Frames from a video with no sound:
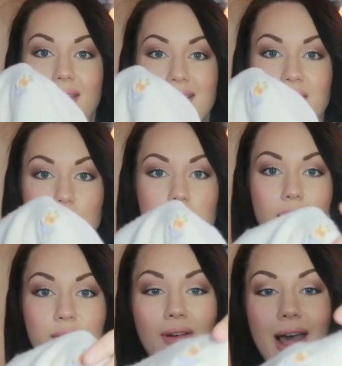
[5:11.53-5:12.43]
little
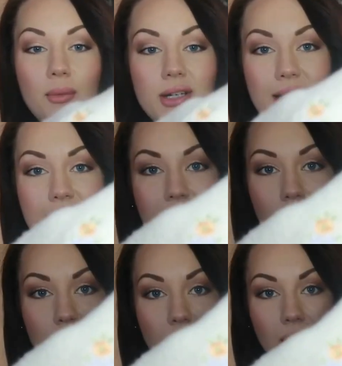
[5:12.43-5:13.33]
flower
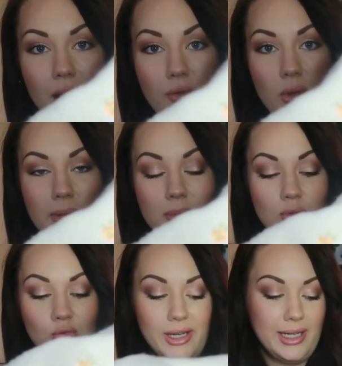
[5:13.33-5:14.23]
details on it, I thought that it was
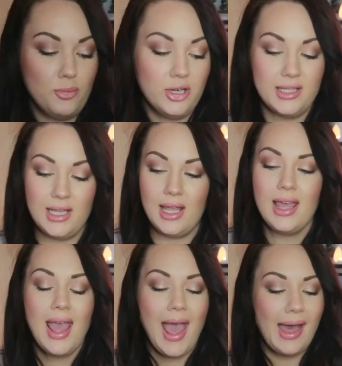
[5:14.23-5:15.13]
really pretty,
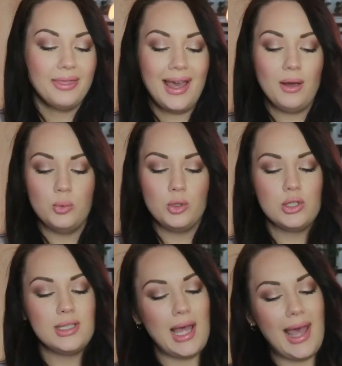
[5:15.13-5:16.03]
and that
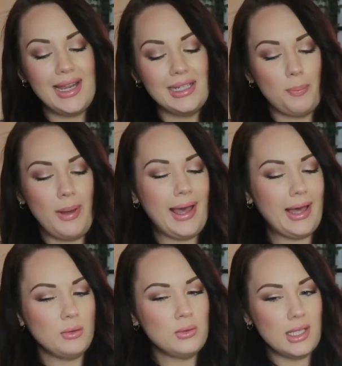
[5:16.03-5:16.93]
was £8,
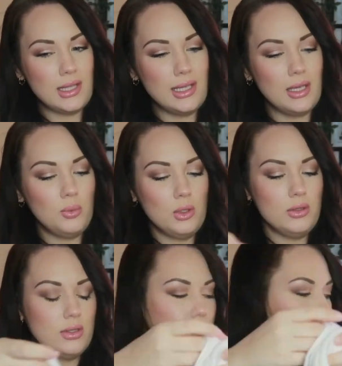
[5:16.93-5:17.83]
I think it
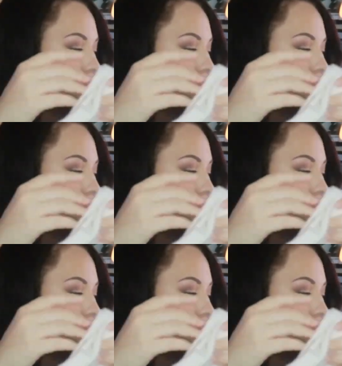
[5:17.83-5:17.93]
was.